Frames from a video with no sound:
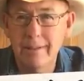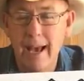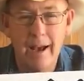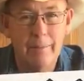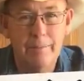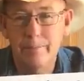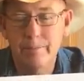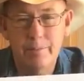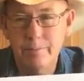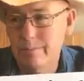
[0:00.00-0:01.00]
Yeah,
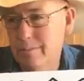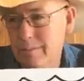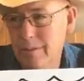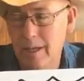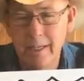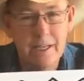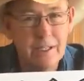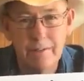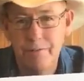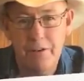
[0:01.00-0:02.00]
a
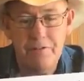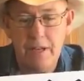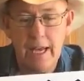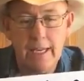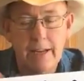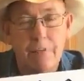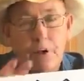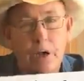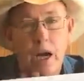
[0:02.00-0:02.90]
dozen, 15 different